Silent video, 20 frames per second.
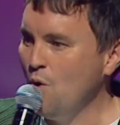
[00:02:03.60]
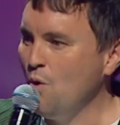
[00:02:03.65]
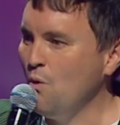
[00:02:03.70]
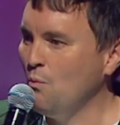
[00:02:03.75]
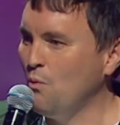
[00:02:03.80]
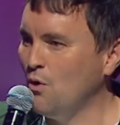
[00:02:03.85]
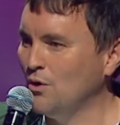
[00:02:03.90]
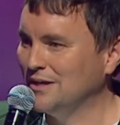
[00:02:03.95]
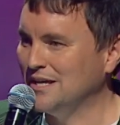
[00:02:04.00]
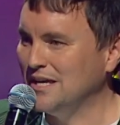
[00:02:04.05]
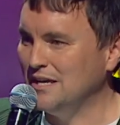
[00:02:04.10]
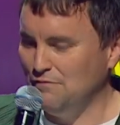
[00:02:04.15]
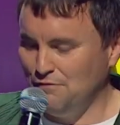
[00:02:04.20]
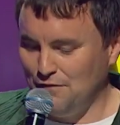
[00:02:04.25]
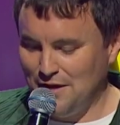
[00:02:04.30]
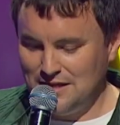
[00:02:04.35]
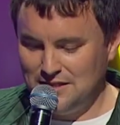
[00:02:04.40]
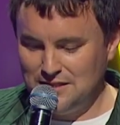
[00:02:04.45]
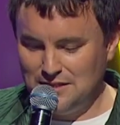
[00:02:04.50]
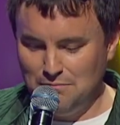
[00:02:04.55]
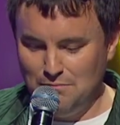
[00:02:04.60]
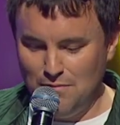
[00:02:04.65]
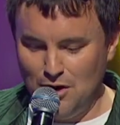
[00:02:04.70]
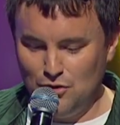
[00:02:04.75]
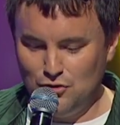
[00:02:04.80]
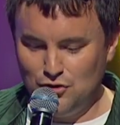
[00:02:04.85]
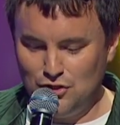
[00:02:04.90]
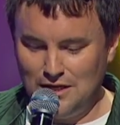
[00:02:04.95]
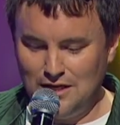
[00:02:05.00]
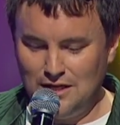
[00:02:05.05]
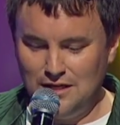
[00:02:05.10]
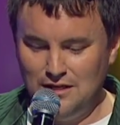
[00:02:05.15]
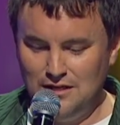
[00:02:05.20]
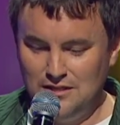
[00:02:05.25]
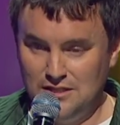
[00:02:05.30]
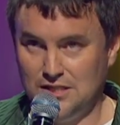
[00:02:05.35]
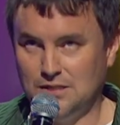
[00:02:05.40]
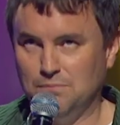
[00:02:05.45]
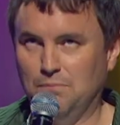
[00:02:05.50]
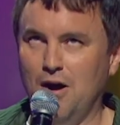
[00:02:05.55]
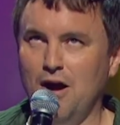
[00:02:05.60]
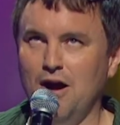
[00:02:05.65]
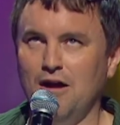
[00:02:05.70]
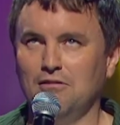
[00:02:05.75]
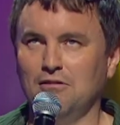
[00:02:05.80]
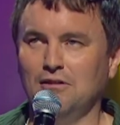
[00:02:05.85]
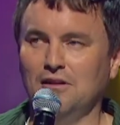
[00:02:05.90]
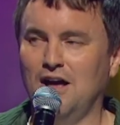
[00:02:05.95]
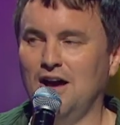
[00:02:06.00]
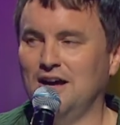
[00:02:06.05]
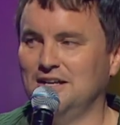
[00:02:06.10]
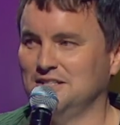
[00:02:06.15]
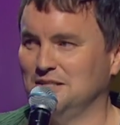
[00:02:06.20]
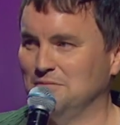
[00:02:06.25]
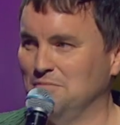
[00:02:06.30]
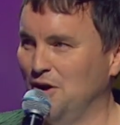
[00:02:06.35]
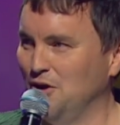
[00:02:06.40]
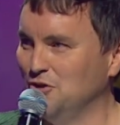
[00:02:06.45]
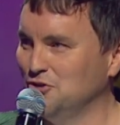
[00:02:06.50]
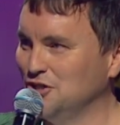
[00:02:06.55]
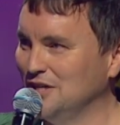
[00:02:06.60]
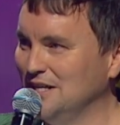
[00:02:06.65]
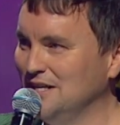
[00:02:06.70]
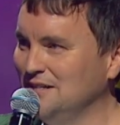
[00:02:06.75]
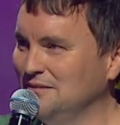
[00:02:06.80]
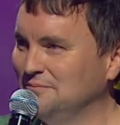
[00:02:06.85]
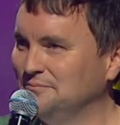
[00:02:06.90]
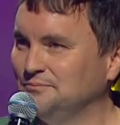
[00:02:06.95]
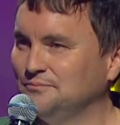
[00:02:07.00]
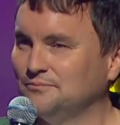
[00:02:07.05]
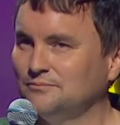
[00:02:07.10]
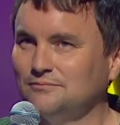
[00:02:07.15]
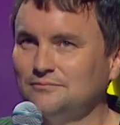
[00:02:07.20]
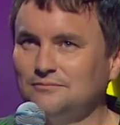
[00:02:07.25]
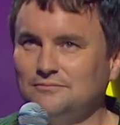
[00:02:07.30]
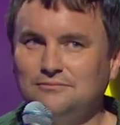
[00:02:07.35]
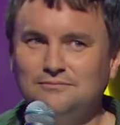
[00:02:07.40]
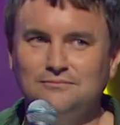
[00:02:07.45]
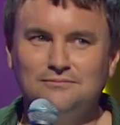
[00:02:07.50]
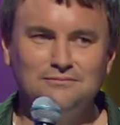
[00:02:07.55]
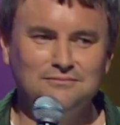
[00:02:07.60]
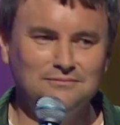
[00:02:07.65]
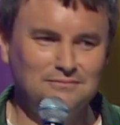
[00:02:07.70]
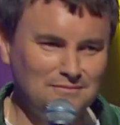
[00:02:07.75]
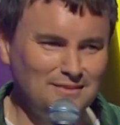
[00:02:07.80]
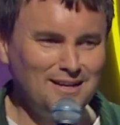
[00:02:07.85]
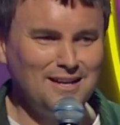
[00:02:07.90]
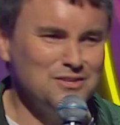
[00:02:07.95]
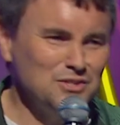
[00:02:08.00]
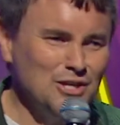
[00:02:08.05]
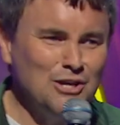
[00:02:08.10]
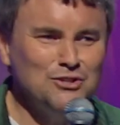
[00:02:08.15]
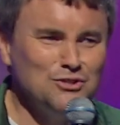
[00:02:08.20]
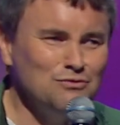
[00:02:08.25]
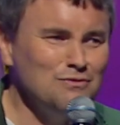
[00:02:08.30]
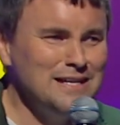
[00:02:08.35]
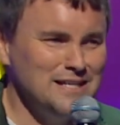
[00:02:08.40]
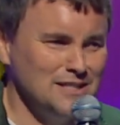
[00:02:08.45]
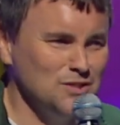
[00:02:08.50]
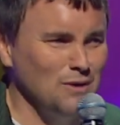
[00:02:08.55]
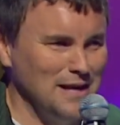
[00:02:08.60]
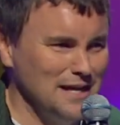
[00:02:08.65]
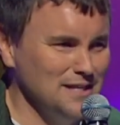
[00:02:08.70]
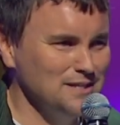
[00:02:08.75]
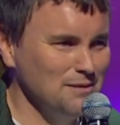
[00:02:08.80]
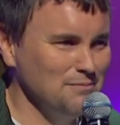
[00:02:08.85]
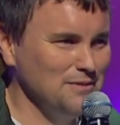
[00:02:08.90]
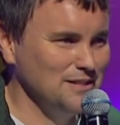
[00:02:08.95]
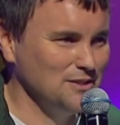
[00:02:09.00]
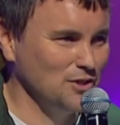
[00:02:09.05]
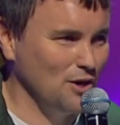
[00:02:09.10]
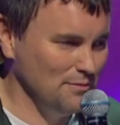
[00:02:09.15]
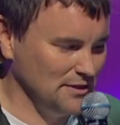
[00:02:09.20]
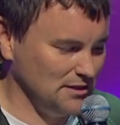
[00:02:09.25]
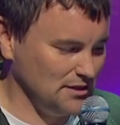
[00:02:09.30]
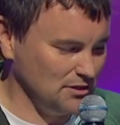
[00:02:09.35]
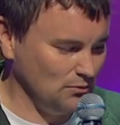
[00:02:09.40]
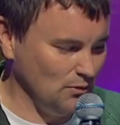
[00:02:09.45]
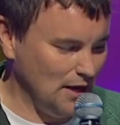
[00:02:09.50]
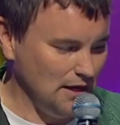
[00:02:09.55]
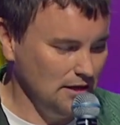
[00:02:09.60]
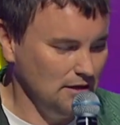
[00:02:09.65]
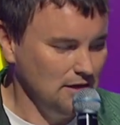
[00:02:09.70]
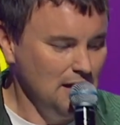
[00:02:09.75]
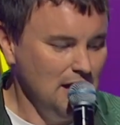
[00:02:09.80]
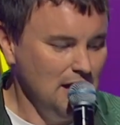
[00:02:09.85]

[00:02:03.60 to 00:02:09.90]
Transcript: Wonky face emoji, spiral eyes emoji. So it's really sweet. Some of these comments are sweet.